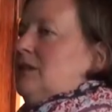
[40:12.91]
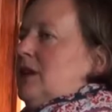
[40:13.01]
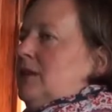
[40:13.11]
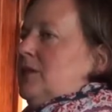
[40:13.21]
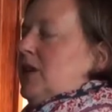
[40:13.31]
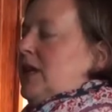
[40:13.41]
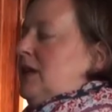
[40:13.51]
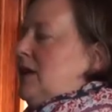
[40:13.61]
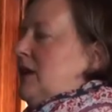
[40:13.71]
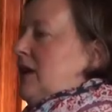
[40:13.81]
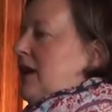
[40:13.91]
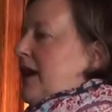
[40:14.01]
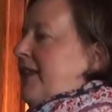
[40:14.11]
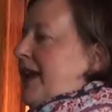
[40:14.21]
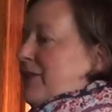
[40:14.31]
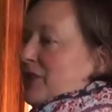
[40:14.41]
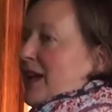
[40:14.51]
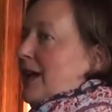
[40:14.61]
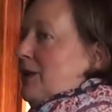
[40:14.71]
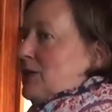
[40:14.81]
um, grain. And then after
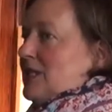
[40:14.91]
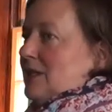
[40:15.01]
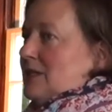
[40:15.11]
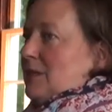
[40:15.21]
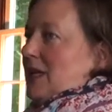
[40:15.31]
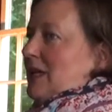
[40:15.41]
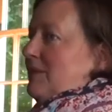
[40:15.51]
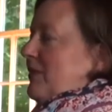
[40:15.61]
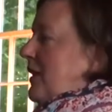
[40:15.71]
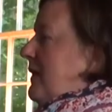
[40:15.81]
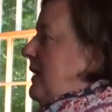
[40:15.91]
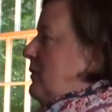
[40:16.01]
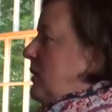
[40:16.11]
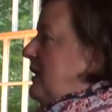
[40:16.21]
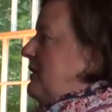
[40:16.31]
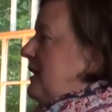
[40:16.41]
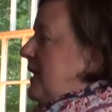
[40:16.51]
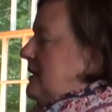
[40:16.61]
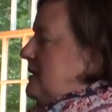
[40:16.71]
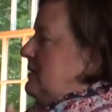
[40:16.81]
that, he would sell to me, and then whatever he
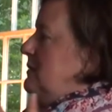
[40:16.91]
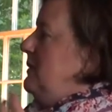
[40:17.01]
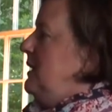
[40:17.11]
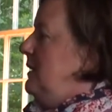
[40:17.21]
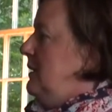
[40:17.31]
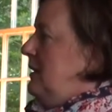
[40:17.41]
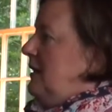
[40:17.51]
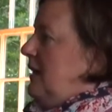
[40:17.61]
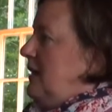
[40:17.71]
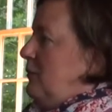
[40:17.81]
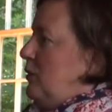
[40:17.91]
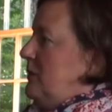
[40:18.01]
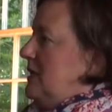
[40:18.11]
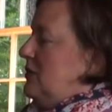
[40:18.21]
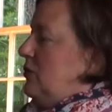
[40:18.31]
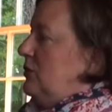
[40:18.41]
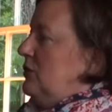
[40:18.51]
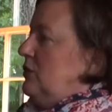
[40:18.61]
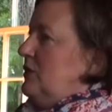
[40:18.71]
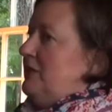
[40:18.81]
can't sell to me, um, would be
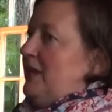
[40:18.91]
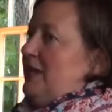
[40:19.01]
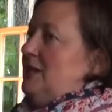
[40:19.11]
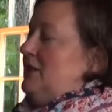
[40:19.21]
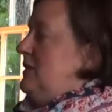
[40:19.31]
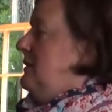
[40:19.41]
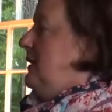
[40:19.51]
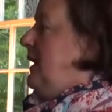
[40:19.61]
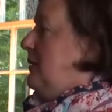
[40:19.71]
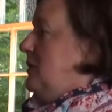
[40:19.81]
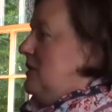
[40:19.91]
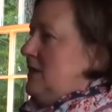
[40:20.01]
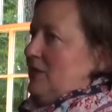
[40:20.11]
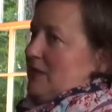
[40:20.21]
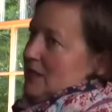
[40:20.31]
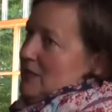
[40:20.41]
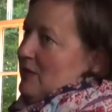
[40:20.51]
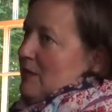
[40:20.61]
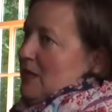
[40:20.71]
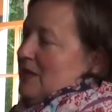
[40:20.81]
sold or fed to animals that feed his
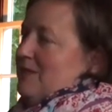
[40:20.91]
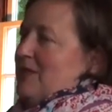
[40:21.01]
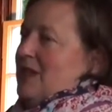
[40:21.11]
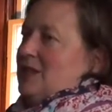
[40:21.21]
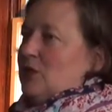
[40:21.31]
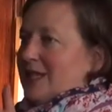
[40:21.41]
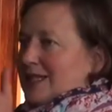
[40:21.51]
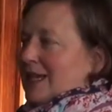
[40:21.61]
family. So he's